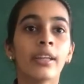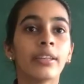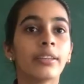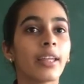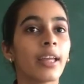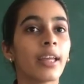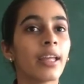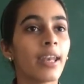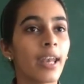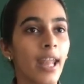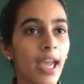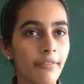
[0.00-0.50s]

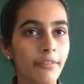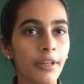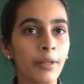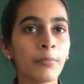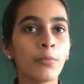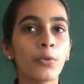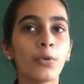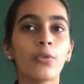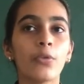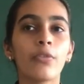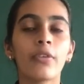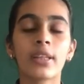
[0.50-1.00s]
They
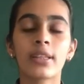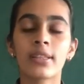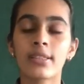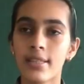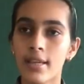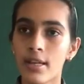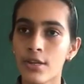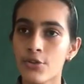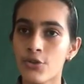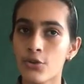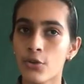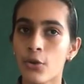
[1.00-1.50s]
never move in
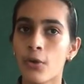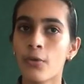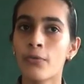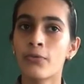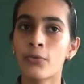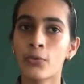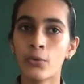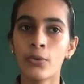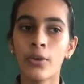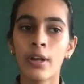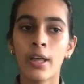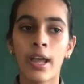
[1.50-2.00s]
search of
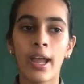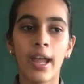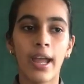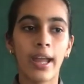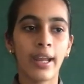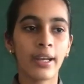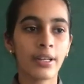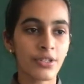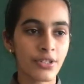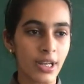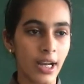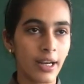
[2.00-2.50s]
food
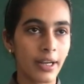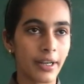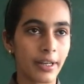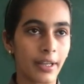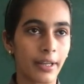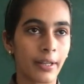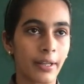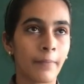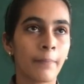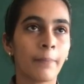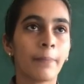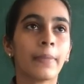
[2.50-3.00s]
and
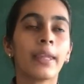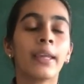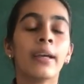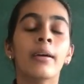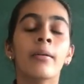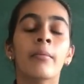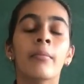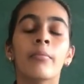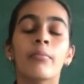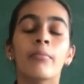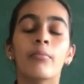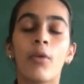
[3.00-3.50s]
shelter.
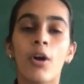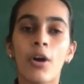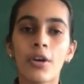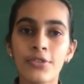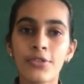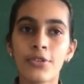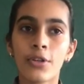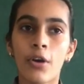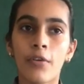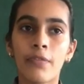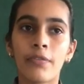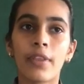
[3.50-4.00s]

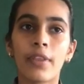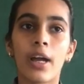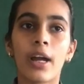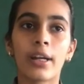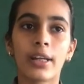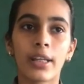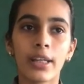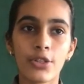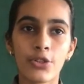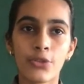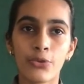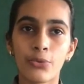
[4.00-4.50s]
Most of the
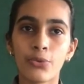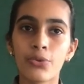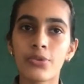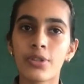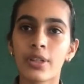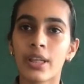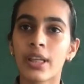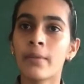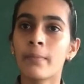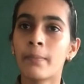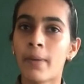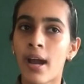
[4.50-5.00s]
tissues
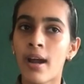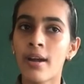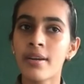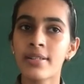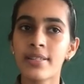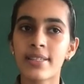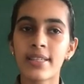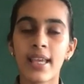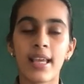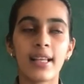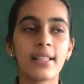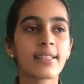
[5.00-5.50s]
in plant
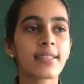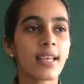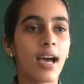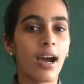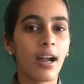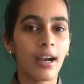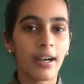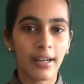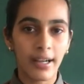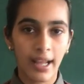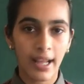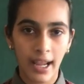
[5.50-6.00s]
cells
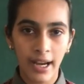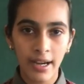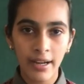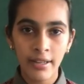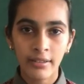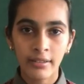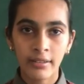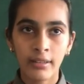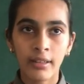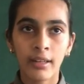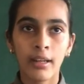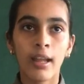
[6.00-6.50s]
are dead
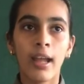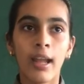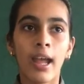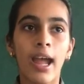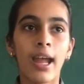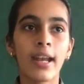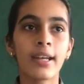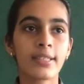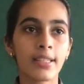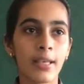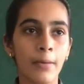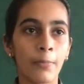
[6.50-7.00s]

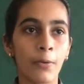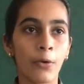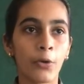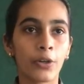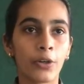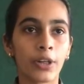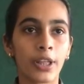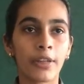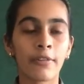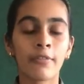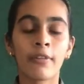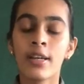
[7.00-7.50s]
and
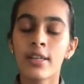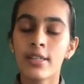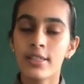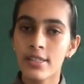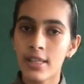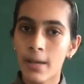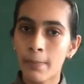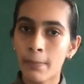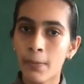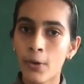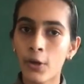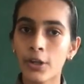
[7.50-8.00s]
supportive.
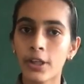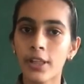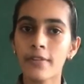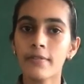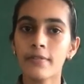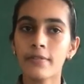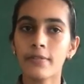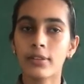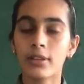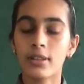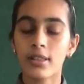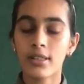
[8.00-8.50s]

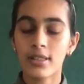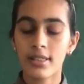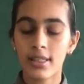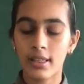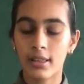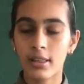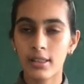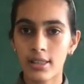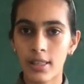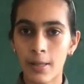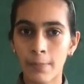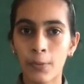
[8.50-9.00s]

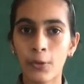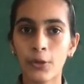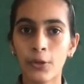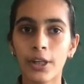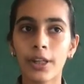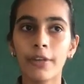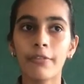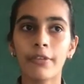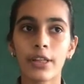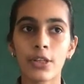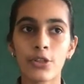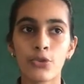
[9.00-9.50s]

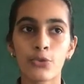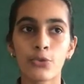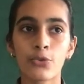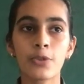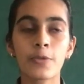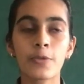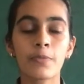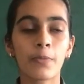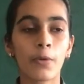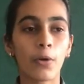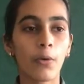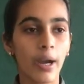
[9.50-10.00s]
Supportive tissues
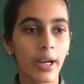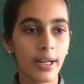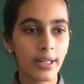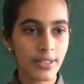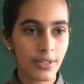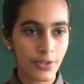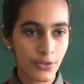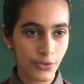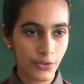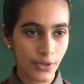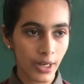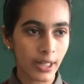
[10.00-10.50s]
provide
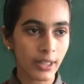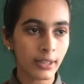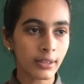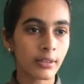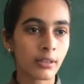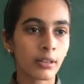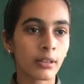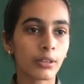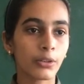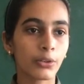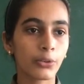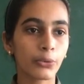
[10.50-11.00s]
strength
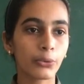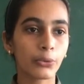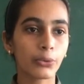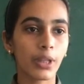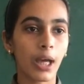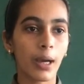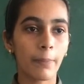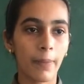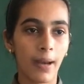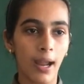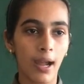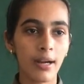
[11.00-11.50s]
to
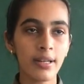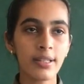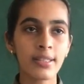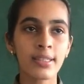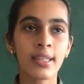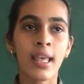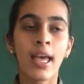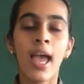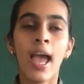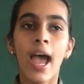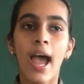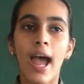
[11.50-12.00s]
the plants,
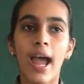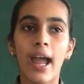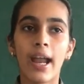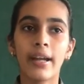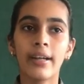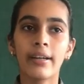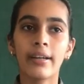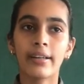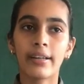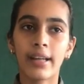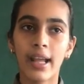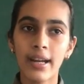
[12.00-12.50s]

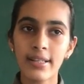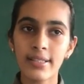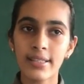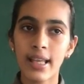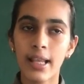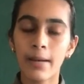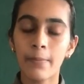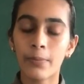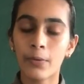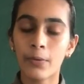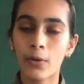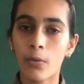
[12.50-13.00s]
and dead
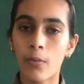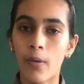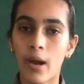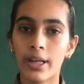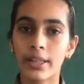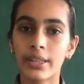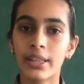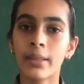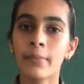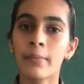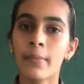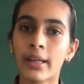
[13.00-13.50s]
cells
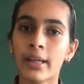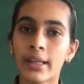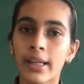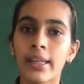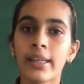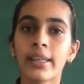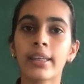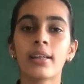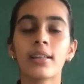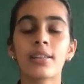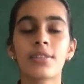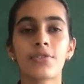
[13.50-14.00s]
provide the
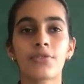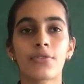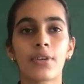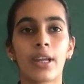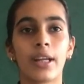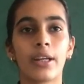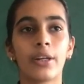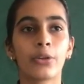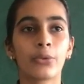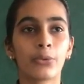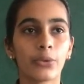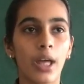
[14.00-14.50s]
mechanical
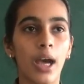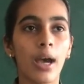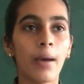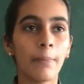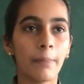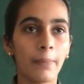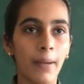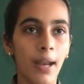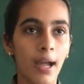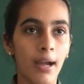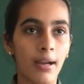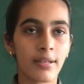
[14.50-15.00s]
strength to the
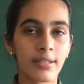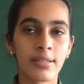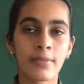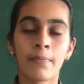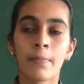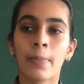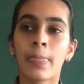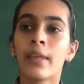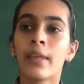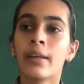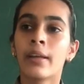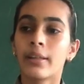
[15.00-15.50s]
plants.
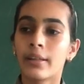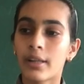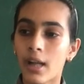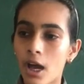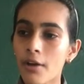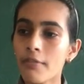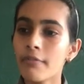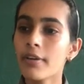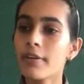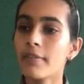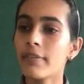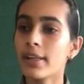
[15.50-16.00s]

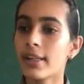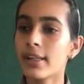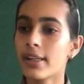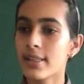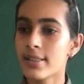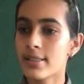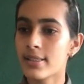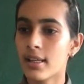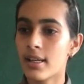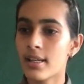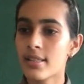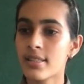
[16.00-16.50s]
Now we will
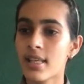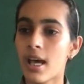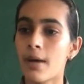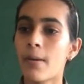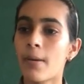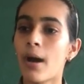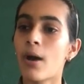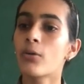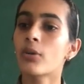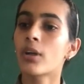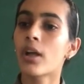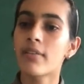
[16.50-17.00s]
discuss
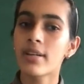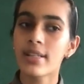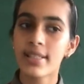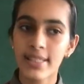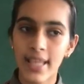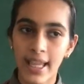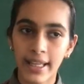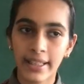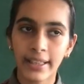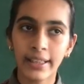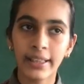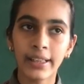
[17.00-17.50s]
about our
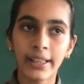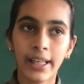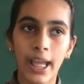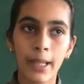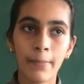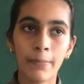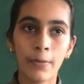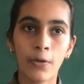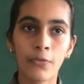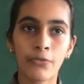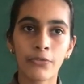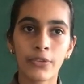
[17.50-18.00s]
second
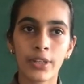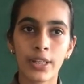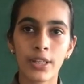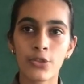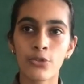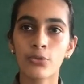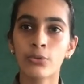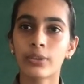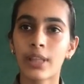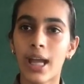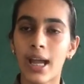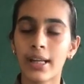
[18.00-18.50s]
type of
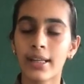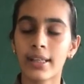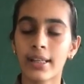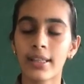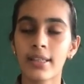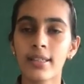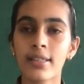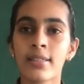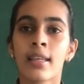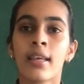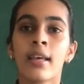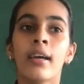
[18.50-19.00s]
tissue, that
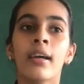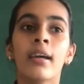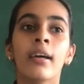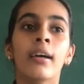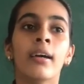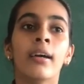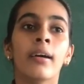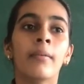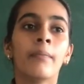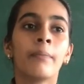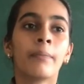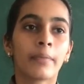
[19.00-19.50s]
is
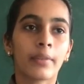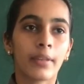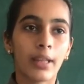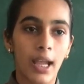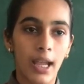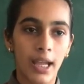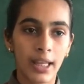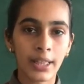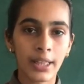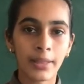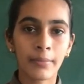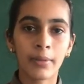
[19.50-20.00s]

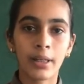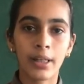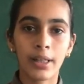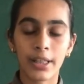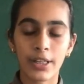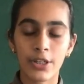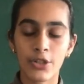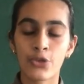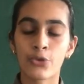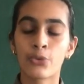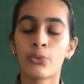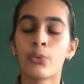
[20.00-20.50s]
animal
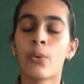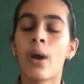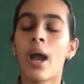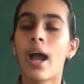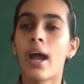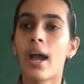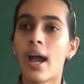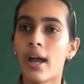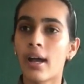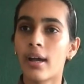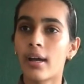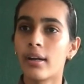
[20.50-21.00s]
tissue.
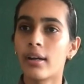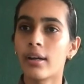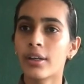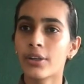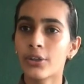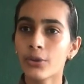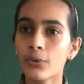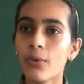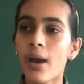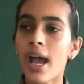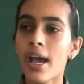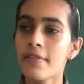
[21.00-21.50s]

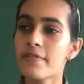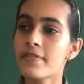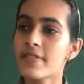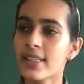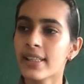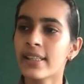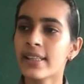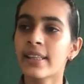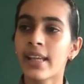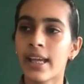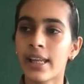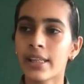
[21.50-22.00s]
You have
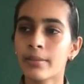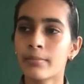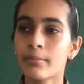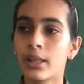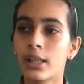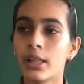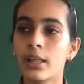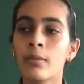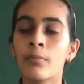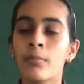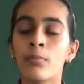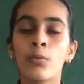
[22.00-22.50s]
seen
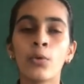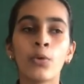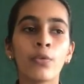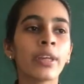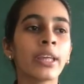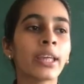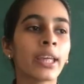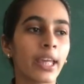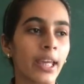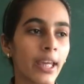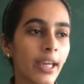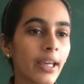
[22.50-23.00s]
animal
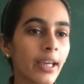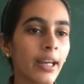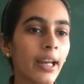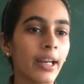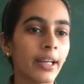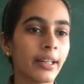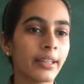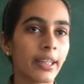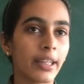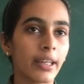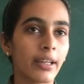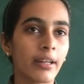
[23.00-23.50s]
moving here
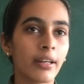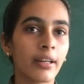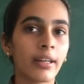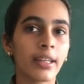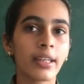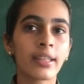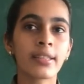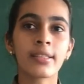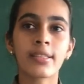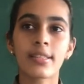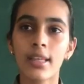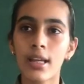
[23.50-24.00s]
and there
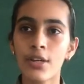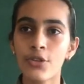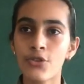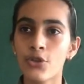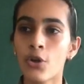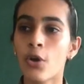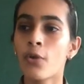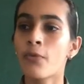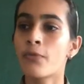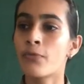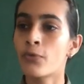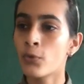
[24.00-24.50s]
in search
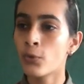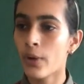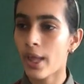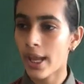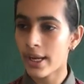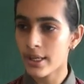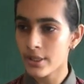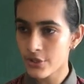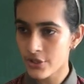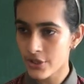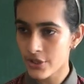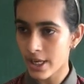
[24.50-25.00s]
of food
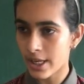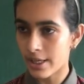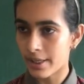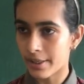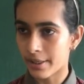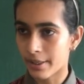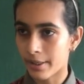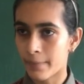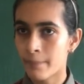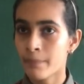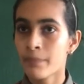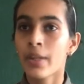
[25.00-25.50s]
and
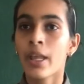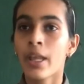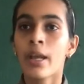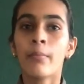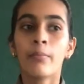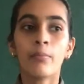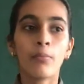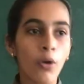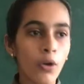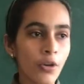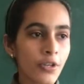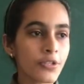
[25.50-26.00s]
shelter.
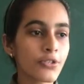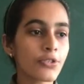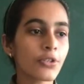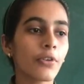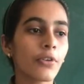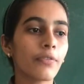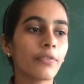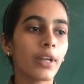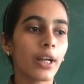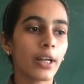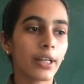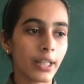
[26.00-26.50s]
Most
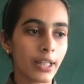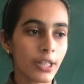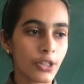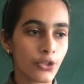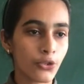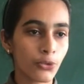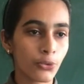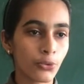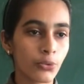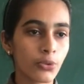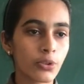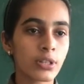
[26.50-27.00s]
of the
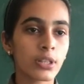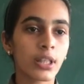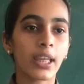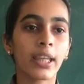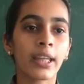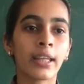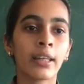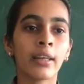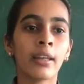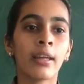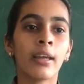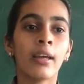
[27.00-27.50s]
tissues
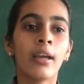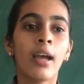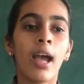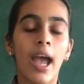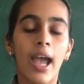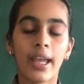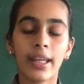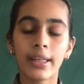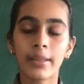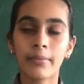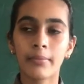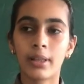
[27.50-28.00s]
in
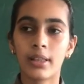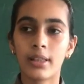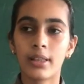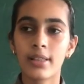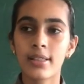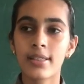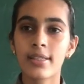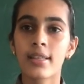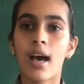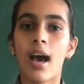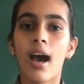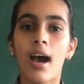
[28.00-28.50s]

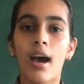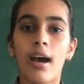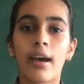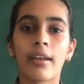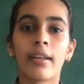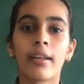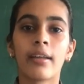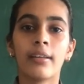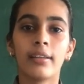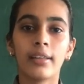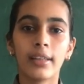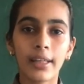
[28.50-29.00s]
animals
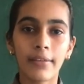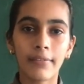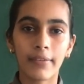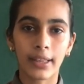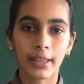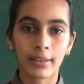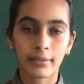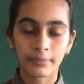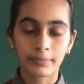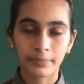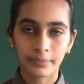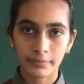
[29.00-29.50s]
are
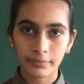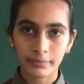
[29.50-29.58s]
living.